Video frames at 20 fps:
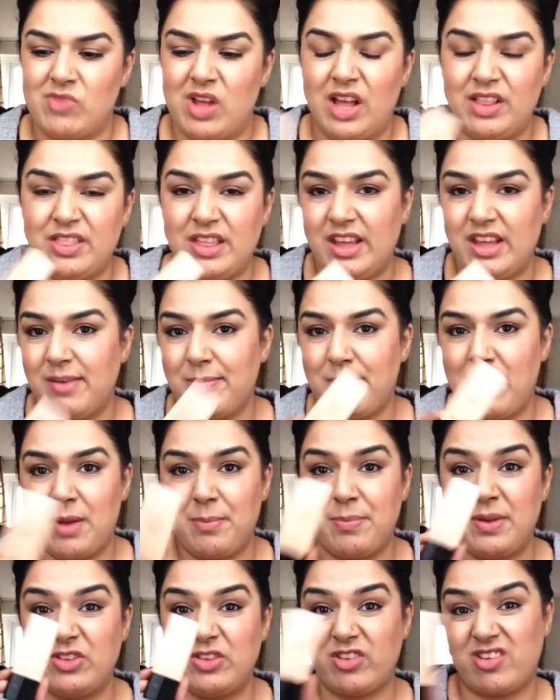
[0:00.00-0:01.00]
I think it might
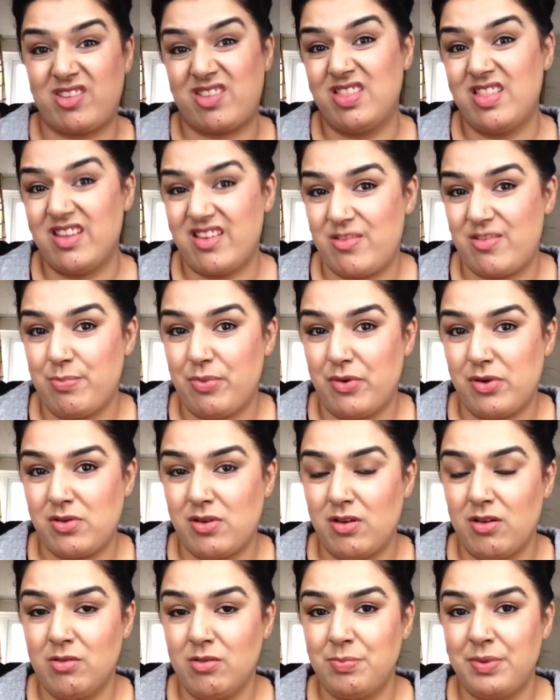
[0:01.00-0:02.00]
be just this
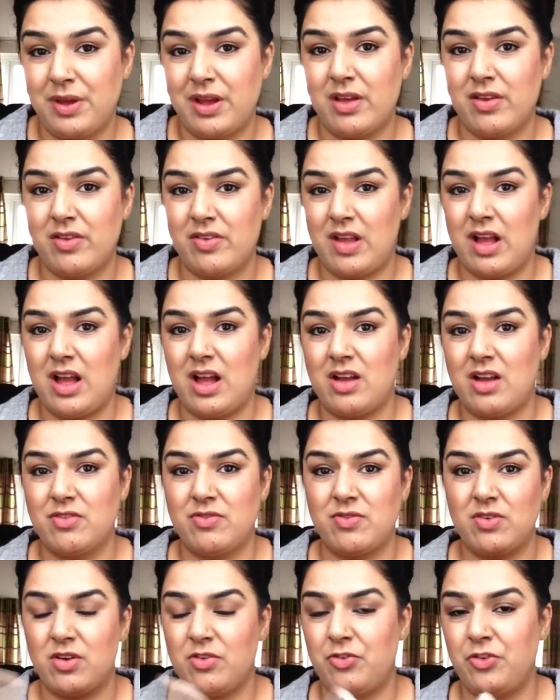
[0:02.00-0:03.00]
bottle because I
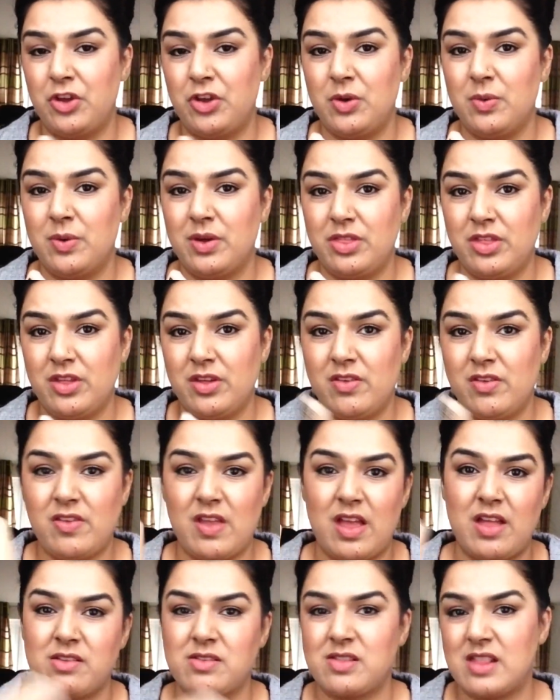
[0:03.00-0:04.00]
have a few others
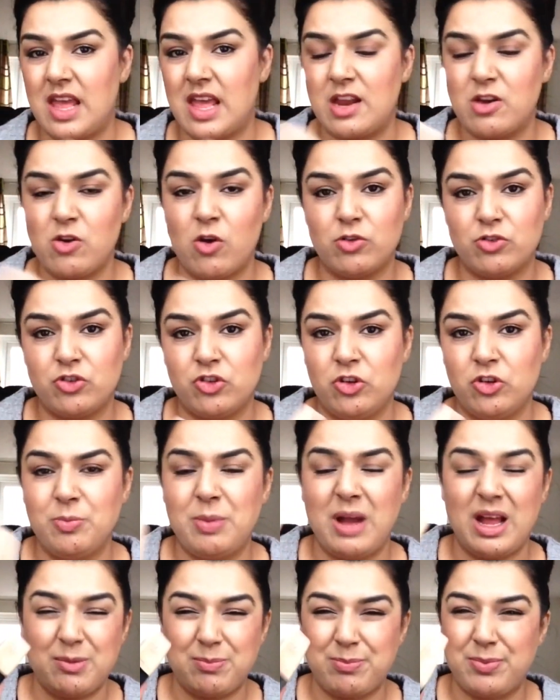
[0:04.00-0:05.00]
and they're not too bad,